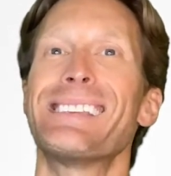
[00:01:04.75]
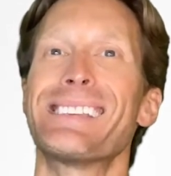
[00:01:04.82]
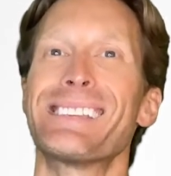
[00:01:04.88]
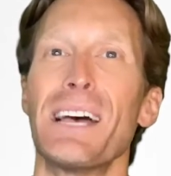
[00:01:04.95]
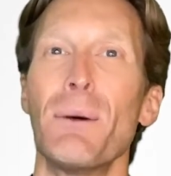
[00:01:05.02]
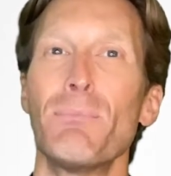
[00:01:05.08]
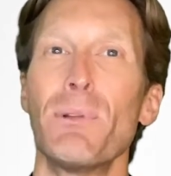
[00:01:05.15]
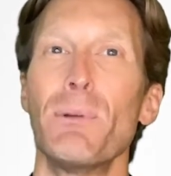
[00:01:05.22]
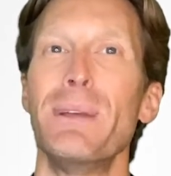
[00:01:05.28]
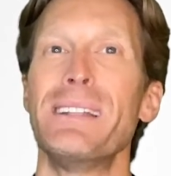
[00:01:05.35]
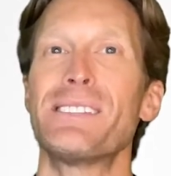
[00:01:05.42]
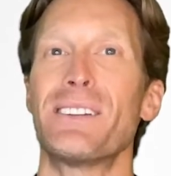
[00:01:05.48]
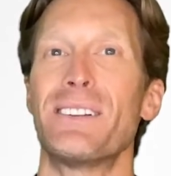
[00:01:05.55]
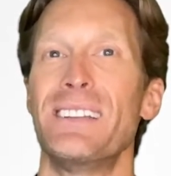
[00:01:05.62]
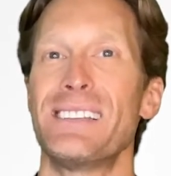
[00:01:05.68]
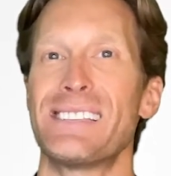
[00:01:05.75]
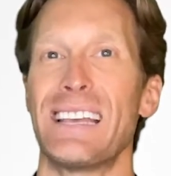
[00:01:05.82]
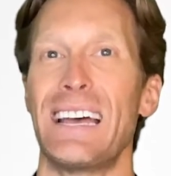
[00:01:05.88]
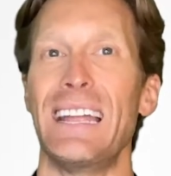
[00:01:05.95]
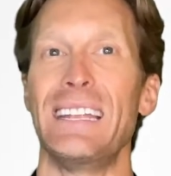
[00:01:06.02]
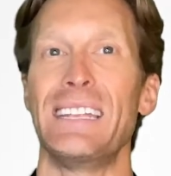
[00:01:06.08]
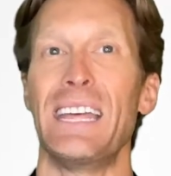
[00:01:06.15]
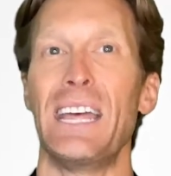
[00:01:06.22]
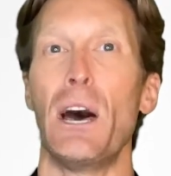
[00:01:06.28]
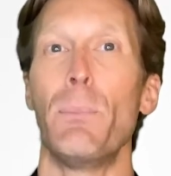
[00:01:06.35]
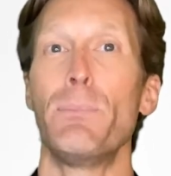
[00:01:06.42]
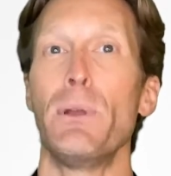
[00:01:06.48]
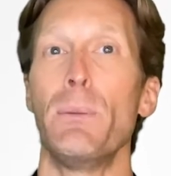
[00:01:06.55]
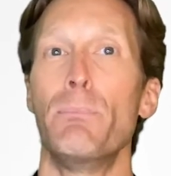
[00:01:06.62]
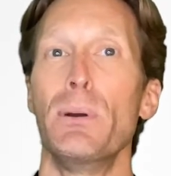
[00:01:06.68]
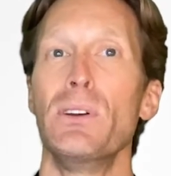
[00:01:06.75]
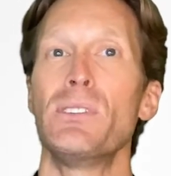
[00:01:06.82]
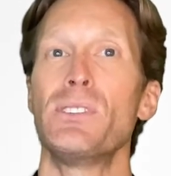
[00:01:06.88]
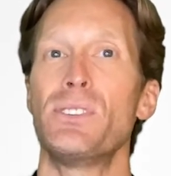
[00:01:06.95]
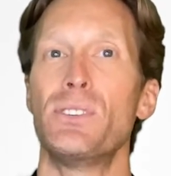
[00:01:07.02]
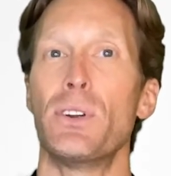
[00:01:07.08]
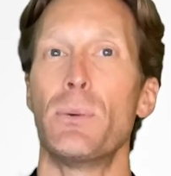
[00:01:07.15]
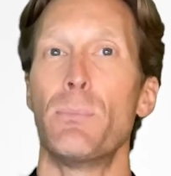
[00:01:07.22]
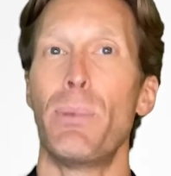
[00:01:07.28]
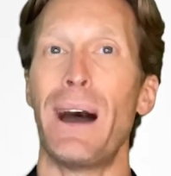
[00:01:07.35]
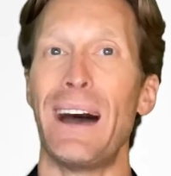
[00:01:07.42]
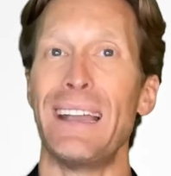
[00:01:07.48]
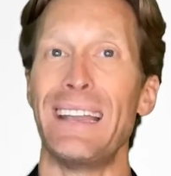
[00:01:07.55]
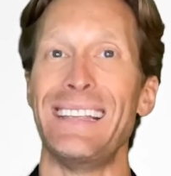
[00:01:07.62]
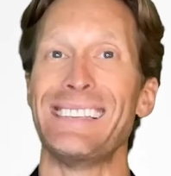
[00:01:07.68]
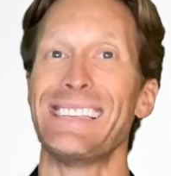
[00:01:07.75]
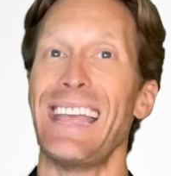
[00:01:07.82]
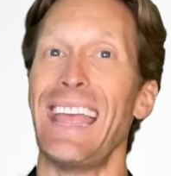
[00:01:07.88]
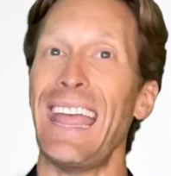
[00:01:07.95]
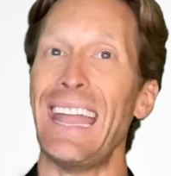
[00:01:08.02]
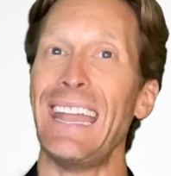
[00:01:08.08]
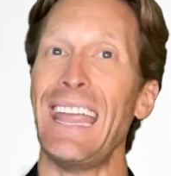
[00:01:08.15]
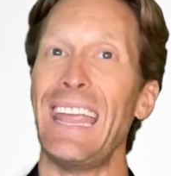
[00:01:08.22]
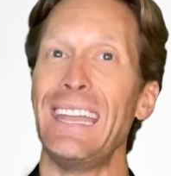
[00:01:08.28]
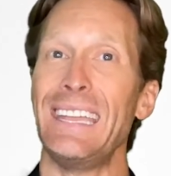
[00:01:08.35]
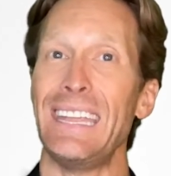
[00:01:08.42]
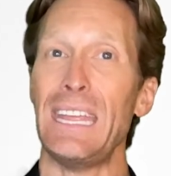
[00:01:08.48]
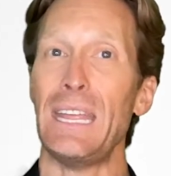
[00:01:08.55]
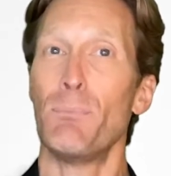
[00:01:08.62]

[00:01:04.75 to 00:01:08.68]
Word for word: supplements are designed to help you boost your body's NAD+